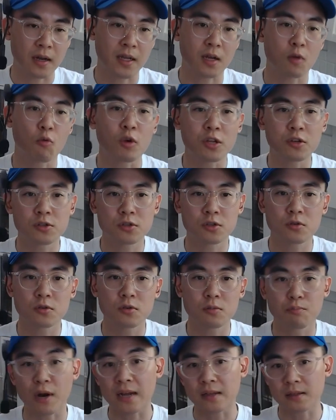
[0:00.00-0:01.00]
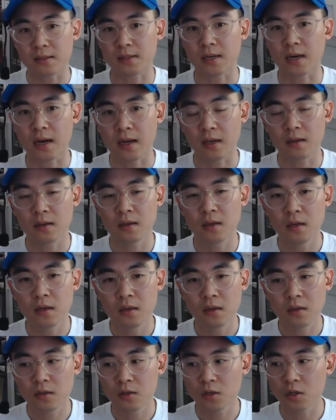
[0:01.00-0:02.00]
Like when you do brand design,
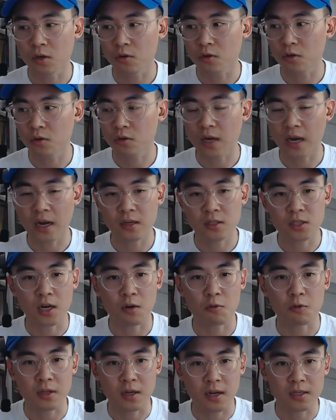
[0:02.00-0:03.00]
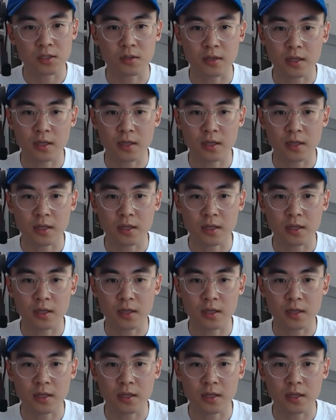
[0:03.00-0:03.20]
you kind of talk with clients,